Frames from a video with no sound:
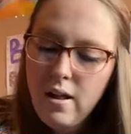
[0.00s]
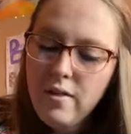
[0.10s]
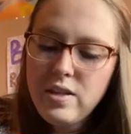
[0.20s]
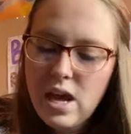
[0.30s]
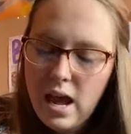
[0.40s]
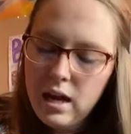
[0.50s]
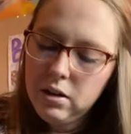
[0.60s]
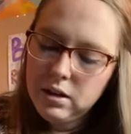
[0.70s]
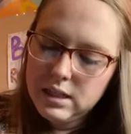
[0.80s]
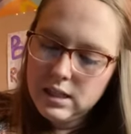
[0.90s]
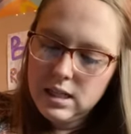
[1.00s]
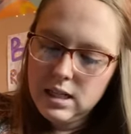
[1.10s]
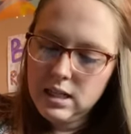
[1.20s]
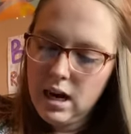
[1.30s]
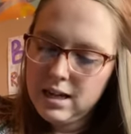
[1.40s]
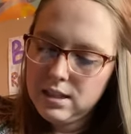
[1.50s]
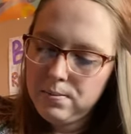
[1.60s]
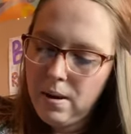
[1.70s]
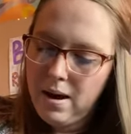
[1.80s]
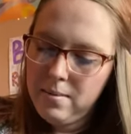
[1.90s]
The angry sea tossed
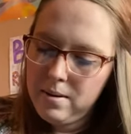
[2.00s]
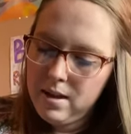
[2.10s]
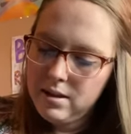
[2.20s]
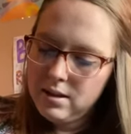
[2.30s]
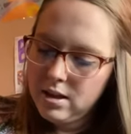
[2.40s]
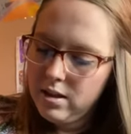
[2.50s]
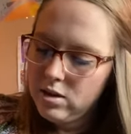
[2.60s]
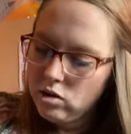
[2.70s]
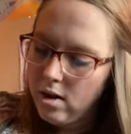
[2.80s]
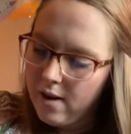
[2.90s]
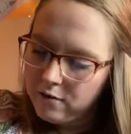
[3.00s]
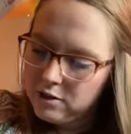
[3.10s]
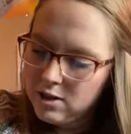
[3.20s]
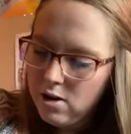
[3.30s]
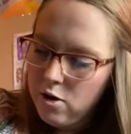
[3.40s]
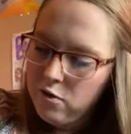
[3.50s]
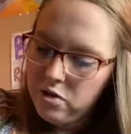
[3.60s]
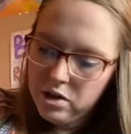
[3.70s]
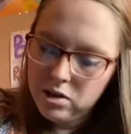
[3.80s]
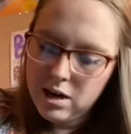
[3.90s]
Bob into the troughs and over
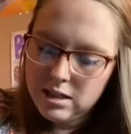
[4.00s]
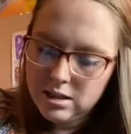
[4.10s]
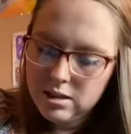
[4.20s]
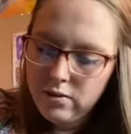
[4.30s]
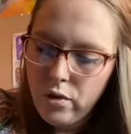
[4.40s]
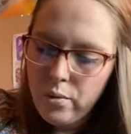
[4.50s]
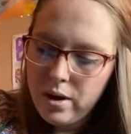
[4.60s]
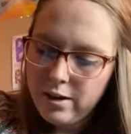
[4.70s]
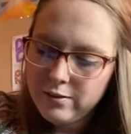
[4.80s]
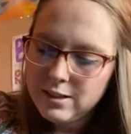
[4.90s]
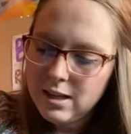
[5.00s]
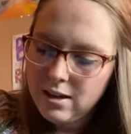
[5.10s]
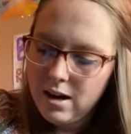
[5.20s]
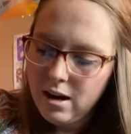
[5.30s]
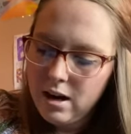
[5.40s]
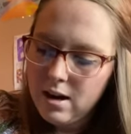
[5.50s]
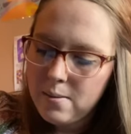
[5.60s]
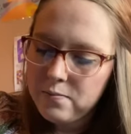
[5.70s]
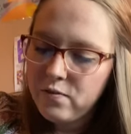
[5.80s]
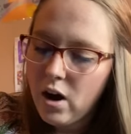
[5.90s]
the crests of the waves and carried
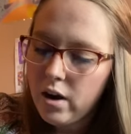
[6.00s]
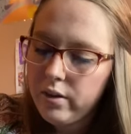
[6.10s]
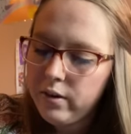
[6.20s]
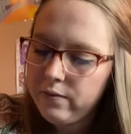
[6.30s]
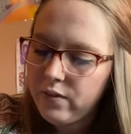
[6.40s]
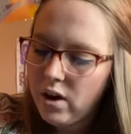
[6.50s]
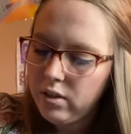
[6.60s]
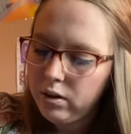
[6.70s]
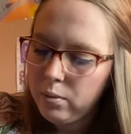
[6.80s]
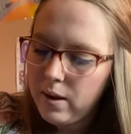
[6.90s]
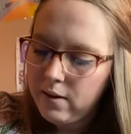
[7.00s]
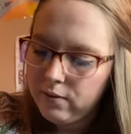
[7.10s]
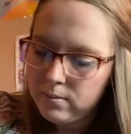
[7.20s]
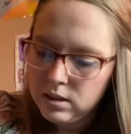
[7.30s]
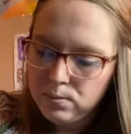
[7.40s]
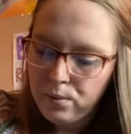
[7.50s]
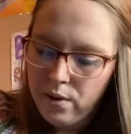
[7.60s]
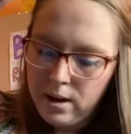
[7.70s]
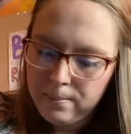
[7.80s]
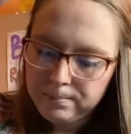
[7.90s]
him farther and farther away from his boy.